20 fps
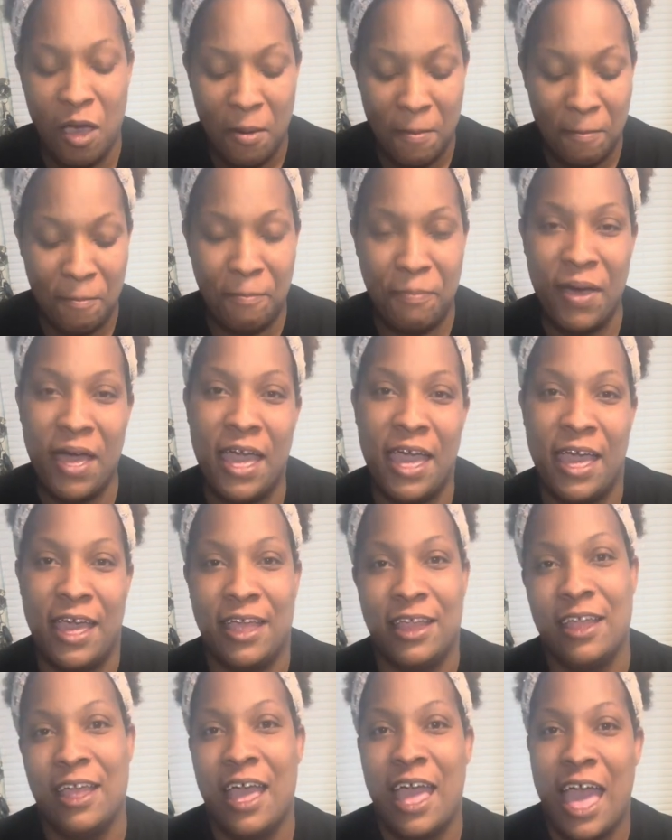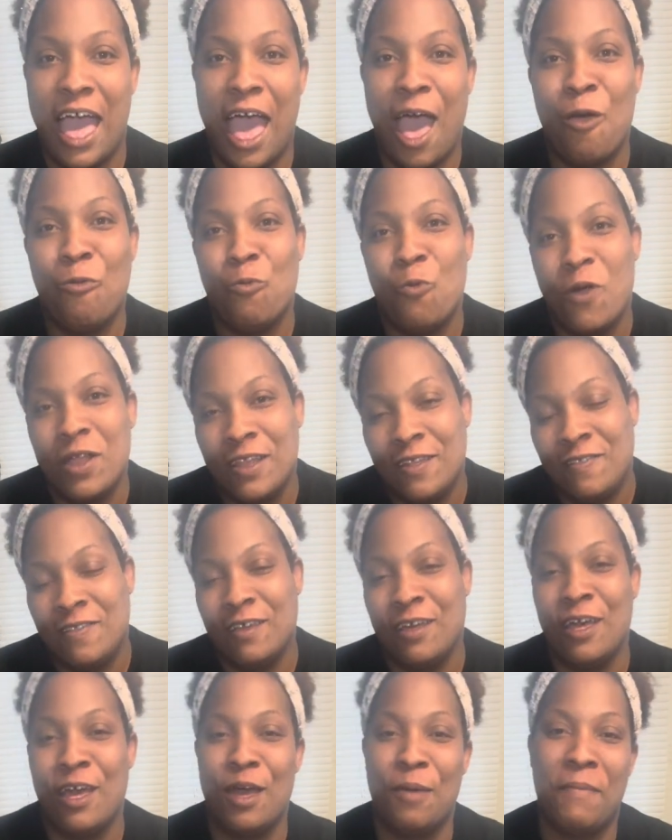But I wanted to
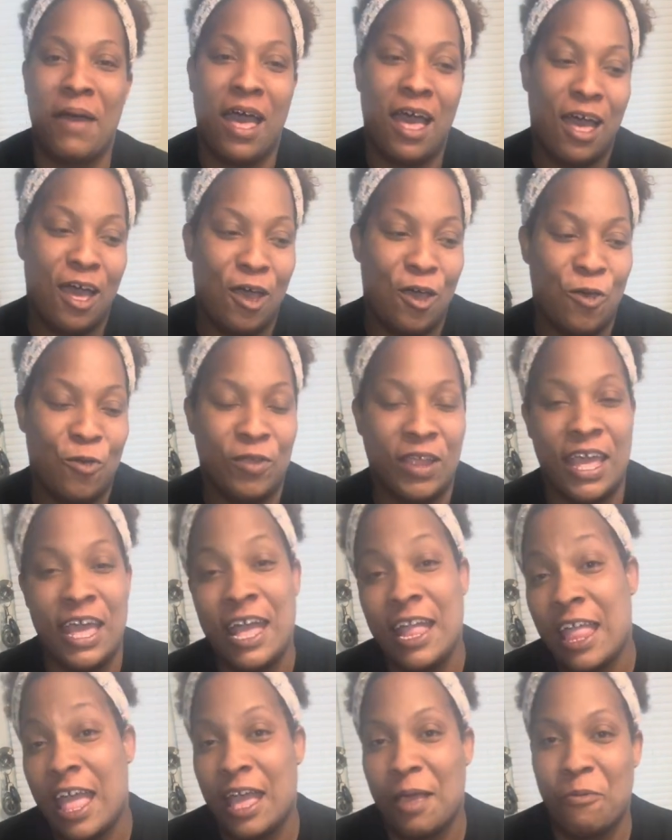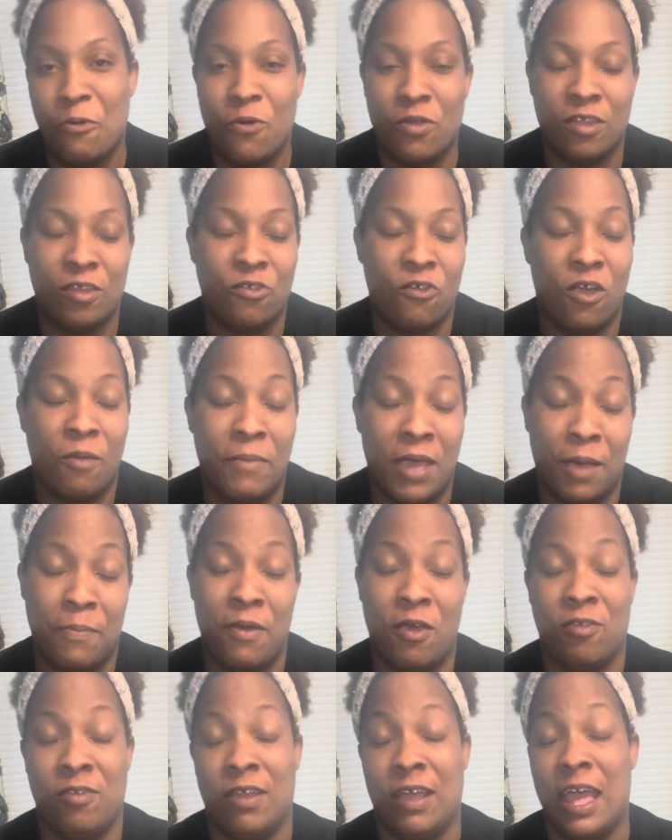come on, and I am going to start back
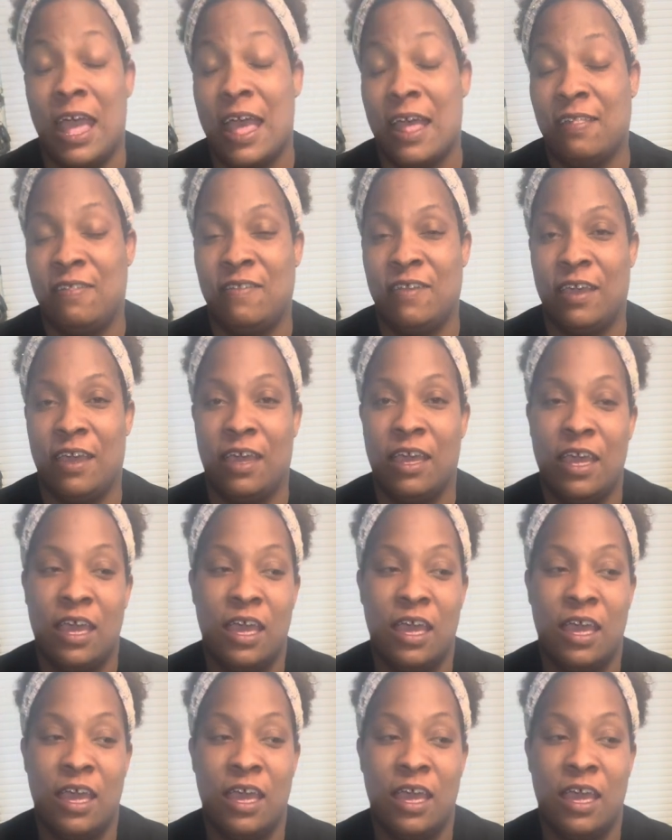posting content